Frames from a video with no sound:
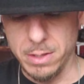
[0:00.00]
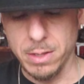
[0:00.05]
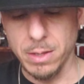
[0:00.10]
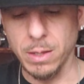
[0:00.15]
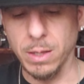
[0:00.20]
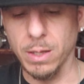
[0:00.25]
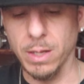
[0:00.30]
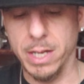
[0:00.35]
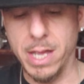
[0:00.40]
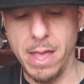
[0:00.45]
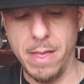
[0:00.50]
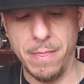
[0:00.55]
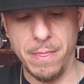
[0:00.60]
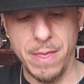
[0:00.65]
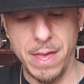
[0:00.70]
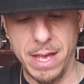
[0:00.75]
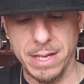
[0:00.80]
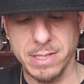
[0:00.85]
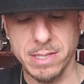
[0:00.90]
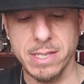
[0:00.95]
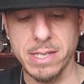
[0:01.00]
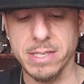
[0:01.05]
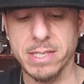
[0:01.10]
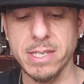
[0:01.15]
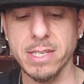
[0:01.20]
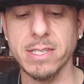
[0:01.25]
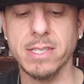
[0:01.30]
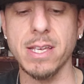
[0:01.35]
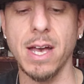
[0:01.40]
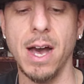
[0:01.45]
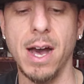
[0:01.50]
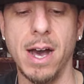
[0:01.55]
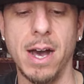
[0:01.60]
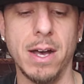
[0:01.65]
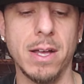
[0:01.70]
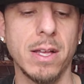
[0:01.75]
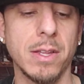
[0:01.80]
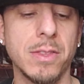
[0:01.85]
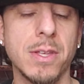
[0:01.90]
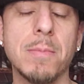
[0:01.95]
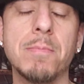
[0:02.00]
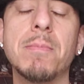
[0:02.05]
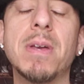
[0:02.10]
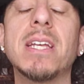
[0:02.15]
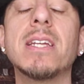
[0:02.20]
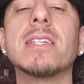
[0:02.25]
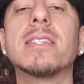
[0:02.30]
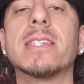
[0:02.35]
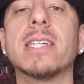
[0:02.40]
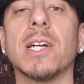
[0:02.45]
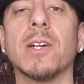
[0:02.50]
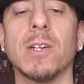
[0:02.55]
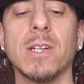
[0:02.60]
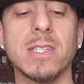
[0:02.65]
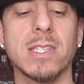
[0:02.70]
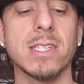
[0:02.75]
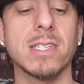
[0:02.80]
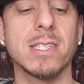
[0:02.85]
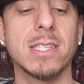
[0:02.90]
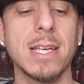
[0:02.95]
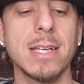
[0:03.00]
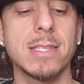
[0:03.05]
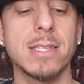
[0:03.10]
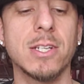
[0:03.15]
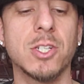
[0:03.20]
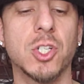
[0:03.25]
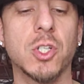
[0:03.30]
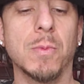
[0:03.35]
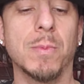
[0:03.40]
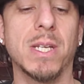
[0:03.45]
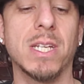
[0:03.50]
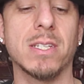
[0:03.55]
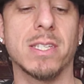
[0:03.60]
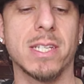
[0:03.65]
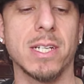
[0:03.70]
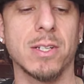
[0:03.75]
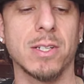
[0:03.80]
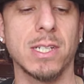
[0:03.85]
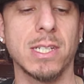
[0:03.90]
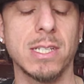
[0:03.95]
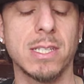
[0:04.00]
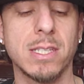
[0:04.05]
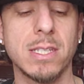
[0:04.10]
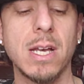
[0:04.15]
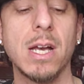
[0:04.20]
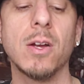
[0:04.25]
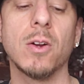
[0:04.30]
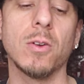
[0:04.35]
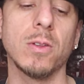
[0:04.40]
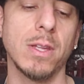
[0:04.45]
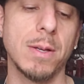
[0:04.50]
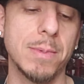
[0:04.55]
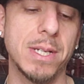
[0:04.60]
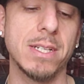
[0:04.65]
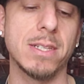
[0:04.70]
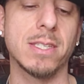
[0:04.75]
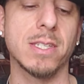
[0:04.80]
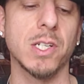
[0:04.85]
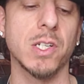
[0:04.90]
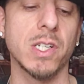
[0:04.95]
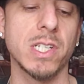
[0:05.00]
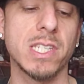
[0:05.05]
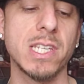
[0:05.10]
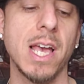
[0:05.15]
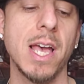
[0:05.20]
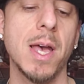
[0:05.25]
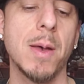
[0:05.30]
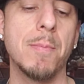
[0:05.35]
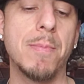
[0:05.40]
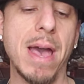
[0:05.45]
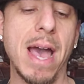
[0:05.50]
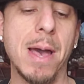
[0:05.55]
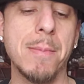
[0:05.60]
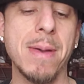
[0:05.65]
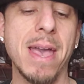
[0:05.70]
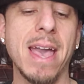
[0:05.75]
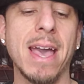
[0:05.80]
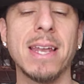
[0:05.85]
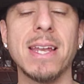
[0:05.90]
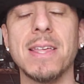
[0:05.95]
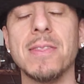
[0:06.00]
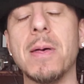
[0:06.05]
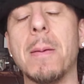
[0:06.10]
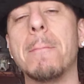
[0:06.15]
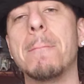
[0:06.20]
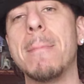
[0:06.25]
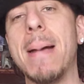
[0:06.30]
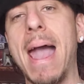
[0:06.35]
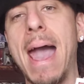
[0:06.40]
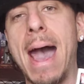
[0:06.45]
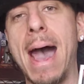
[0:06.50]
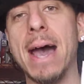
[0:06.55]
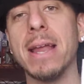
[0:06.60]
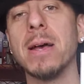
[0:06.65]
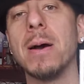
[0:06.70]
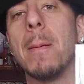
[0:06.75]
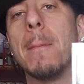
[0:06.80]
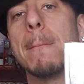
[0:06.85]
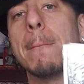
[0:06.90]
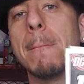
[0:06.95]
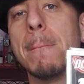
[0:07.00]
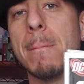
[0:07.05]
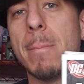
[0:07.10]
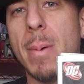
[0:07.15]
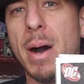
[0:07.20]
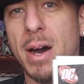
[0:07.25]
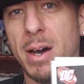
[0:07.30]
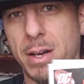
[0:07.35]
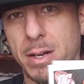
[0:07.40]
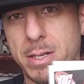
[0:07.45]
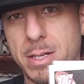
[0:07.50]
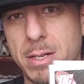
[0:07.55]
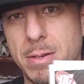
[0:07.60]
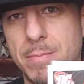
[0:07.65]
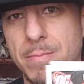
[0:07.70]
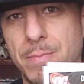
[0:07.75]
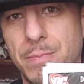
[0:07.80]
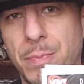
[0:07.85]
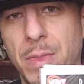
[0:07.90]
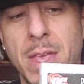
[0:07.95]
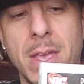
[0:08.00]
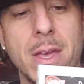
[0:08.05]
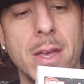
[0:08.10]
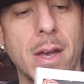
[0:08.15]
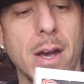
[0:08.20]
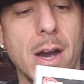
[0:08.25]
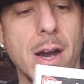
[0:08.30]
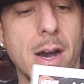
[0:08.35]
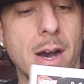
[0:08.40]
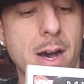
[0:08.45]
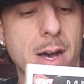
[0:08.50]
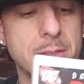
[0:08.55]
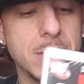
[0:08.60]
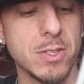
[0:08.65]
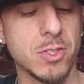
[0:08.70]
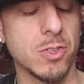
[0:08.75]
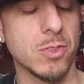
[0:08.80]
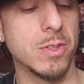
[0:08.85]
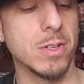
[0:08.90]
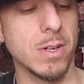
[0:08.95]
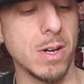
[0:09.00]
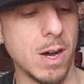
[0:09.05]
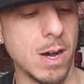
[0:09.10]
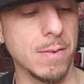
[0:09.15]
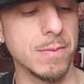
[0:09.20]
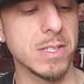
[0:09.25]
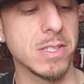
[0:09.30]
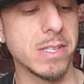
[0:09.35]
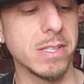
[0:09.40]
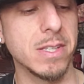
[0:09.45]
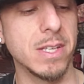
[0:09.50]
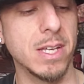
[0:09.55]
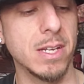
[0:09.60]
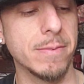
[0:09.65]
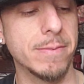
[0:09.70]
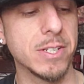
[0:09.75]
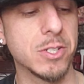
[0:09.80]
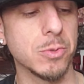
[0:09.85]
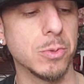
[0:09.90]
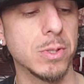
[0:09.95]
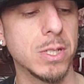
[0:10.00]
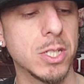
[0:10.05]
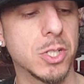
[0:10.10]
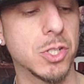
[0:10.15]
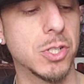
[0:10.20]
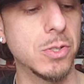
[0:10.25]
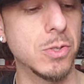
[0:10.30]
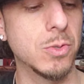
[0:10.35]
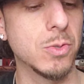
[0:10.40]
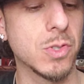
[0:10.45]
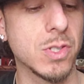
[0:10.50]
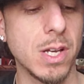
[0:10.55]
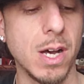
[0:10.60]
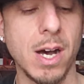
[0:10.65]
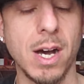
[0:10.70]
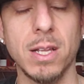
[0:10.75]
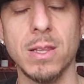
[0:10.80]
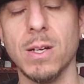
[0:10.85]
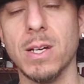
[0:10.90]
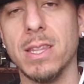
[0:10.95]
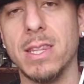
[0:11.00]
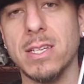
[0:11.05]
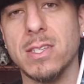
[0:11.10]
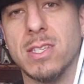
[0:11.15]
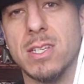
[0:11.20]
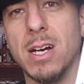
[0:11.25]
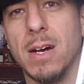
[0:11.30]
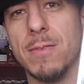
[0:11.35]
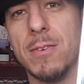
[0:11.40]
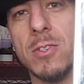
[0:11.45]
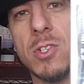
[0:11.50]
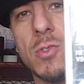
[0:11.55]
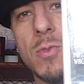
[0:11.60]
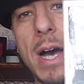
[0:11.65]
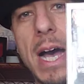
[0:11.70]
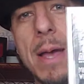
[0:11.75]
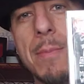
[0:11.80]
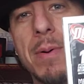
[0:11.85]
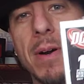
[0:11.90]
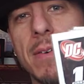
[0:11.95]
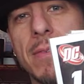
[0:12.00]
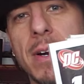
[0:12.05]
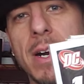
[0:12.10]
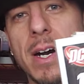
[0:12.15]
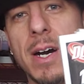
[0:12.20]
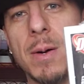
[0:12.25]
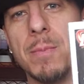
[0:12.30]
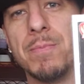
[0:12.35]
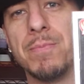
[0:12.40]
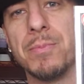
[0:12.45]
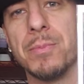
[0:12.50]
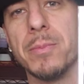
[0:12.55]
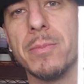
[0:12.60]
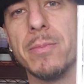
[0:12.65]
Look at this. This is uh, the miniseries, the six-issue miniseries, or limited series, Batman and the Mad Monk. Uh, these are the obviously the individual issues. Uh, look at this cover swipe of um,